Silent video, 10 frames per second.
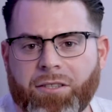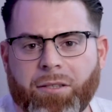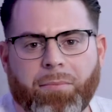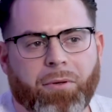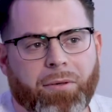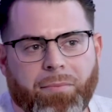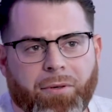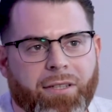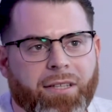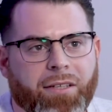an important
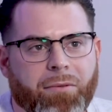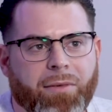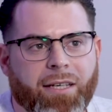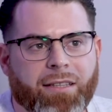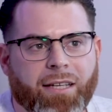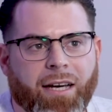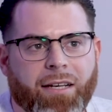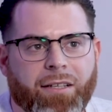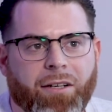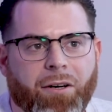point that you make, that,
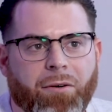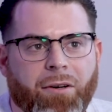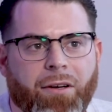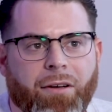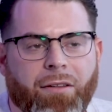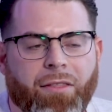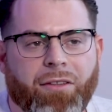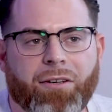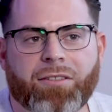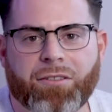you know,
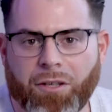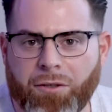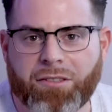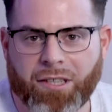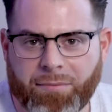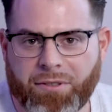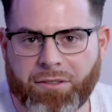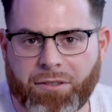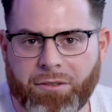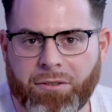there is no
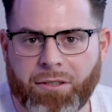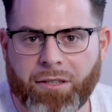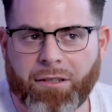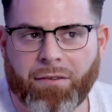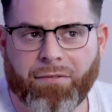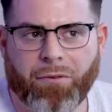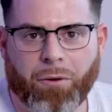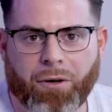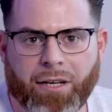substitute for